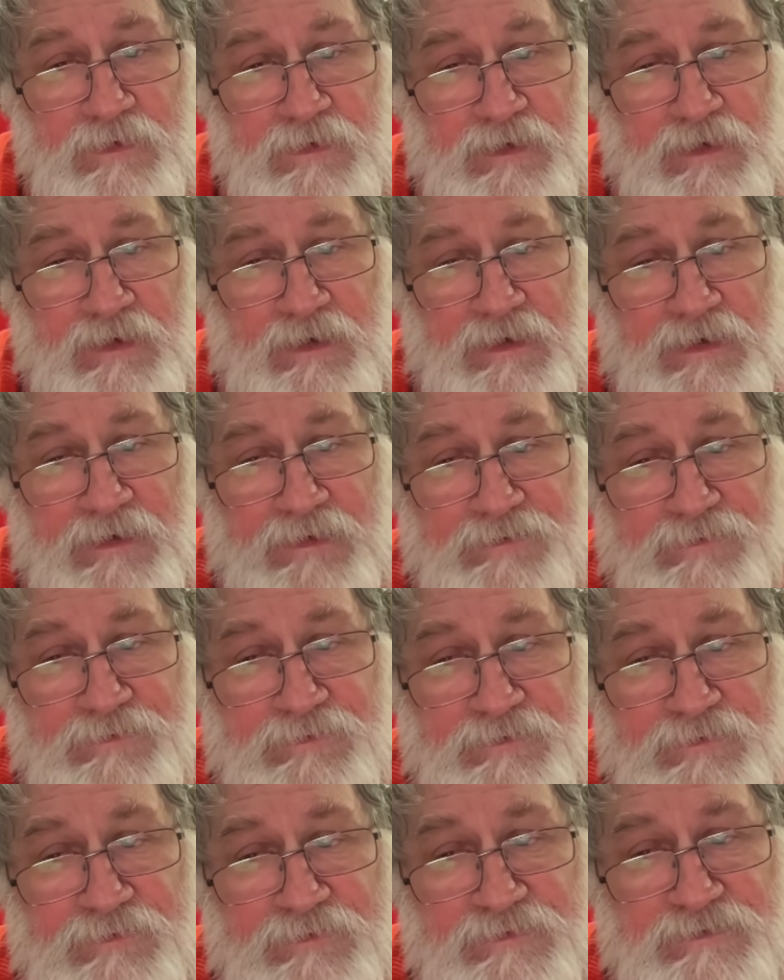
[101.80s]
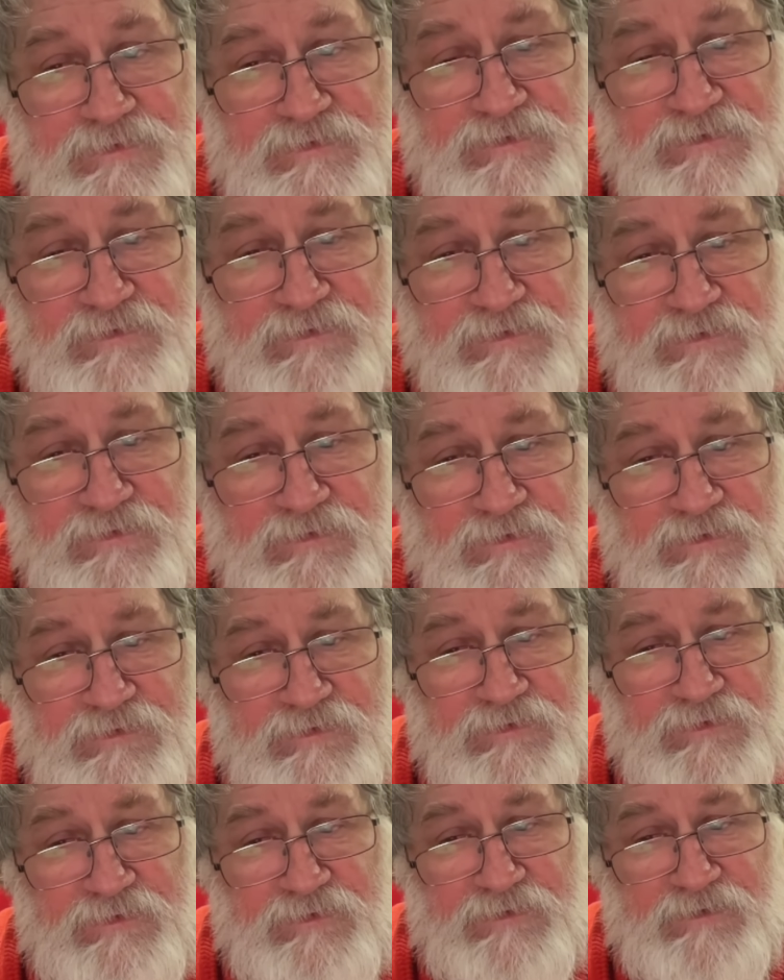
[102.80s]
And
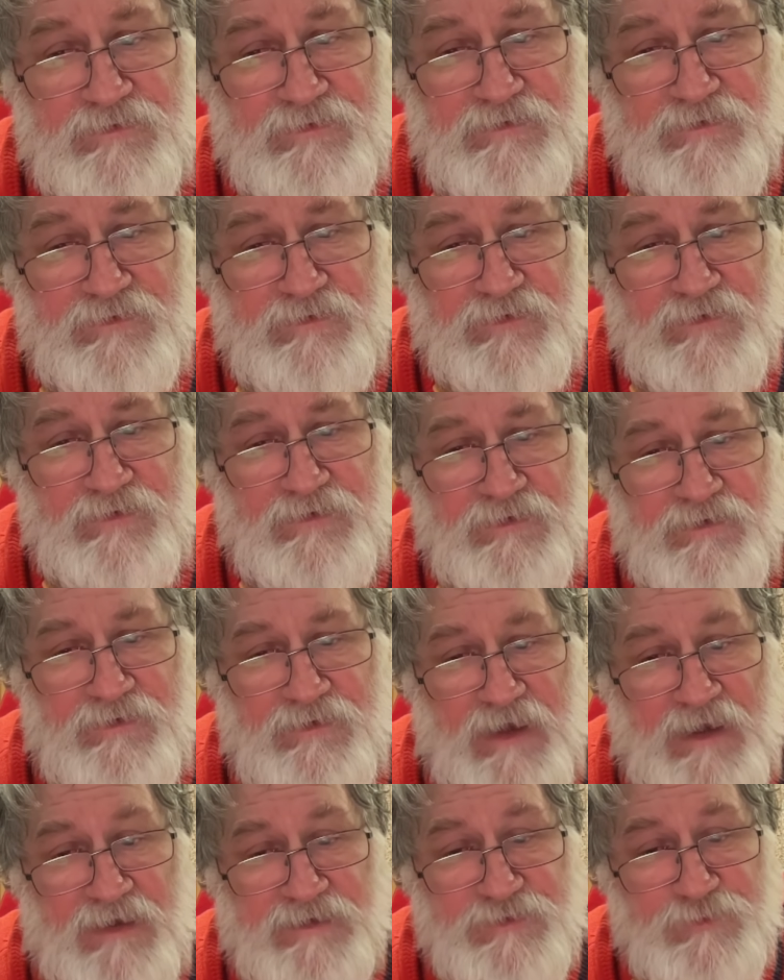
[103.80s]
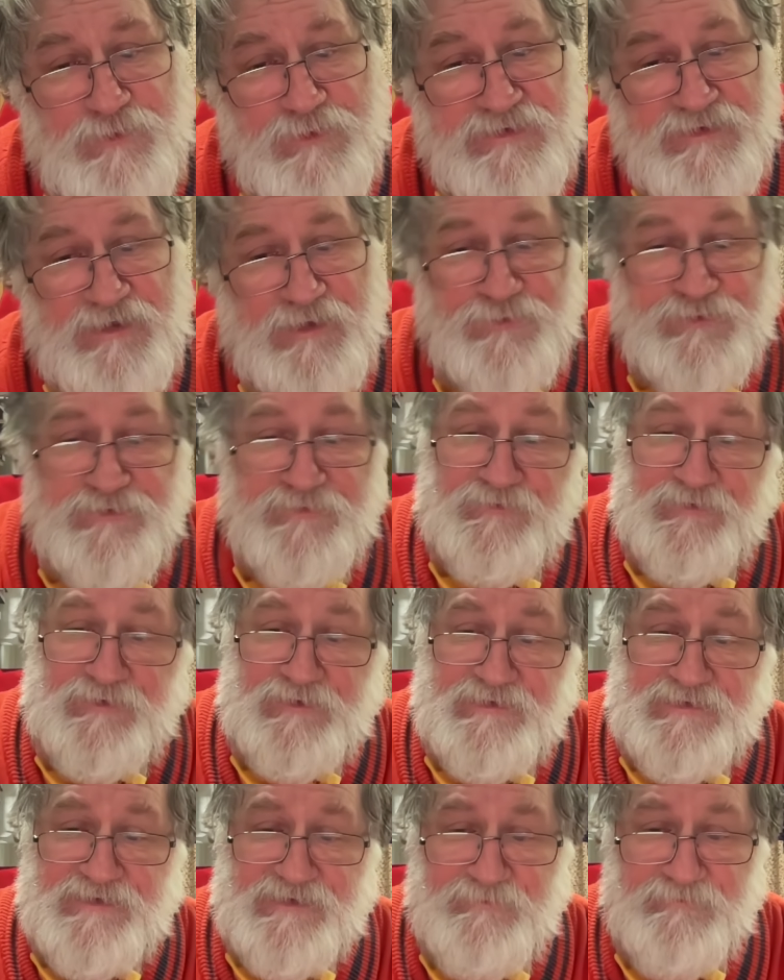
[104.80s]
uh, as a result of
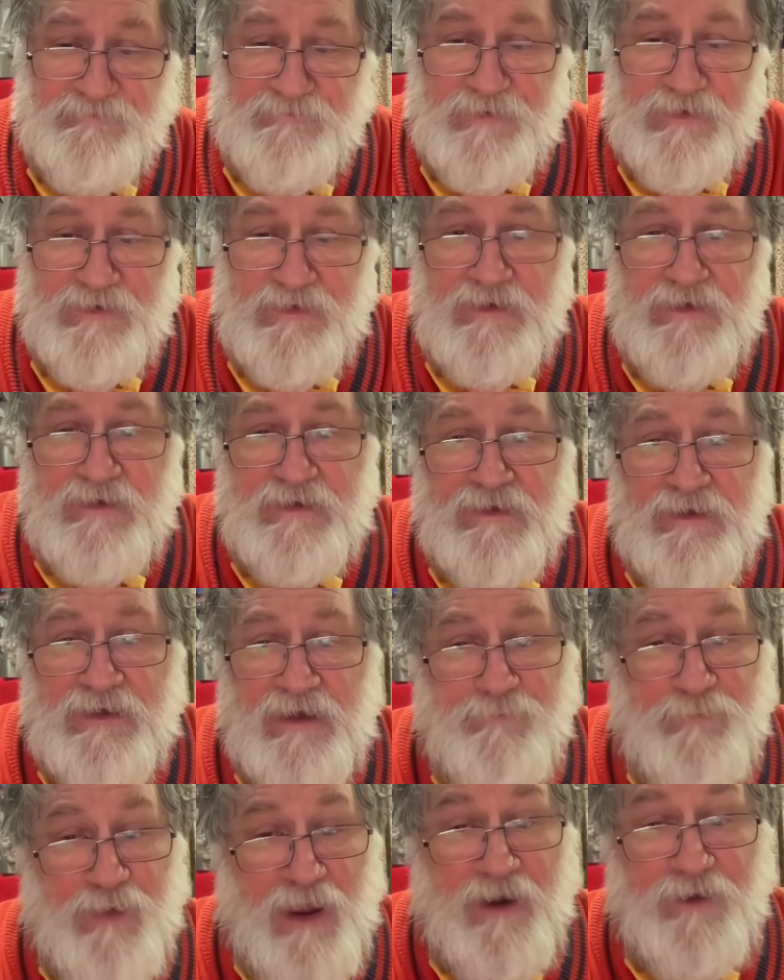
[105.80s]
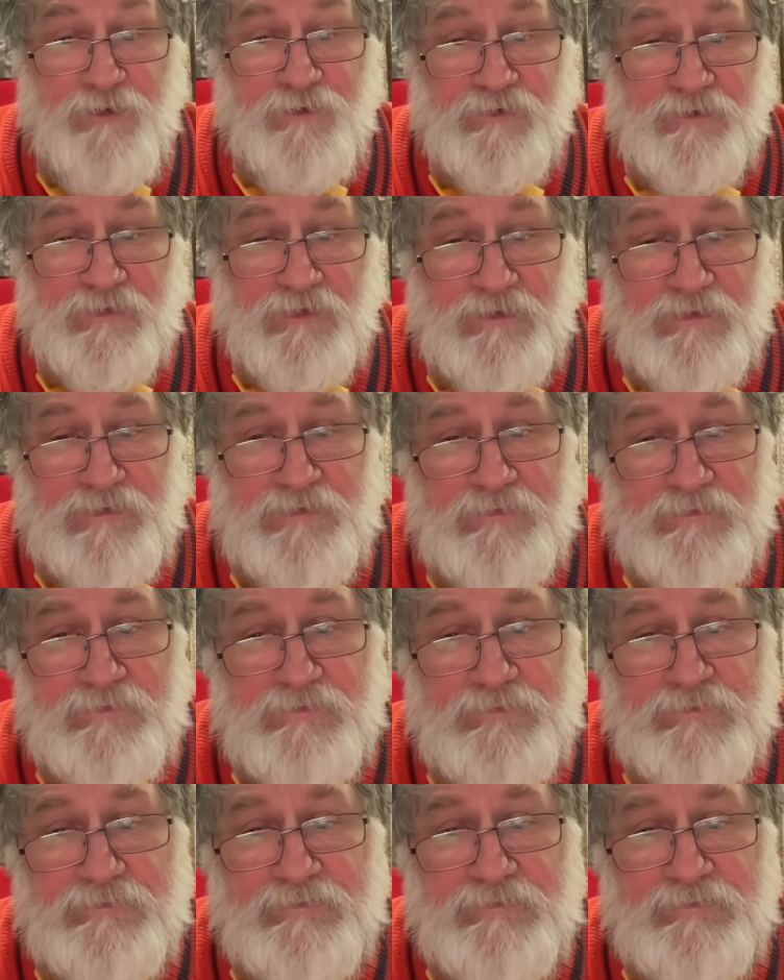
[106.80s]
this, apparently,